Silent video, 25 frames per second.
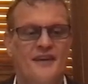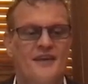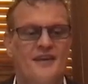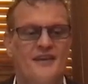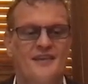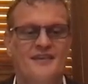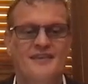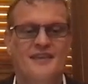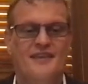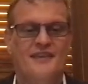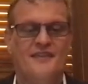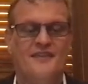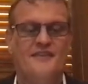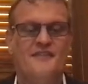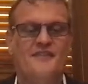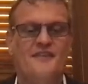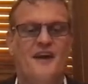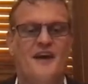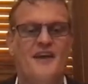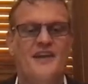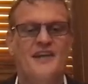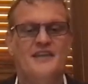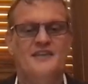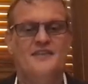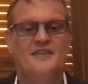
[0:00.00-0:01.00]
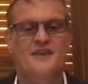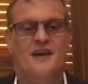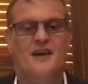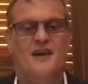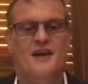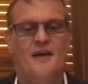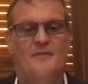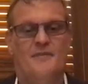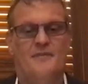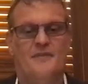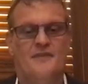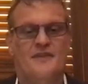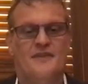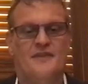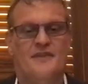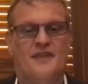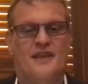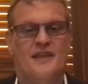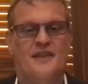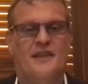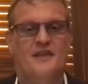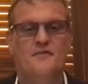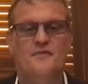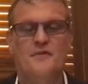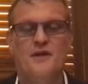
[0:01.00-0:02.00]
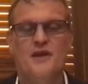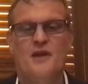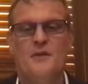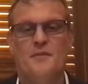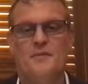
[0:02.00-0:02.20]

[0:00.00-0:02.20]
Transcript: Like it's exciting times, and, and there's real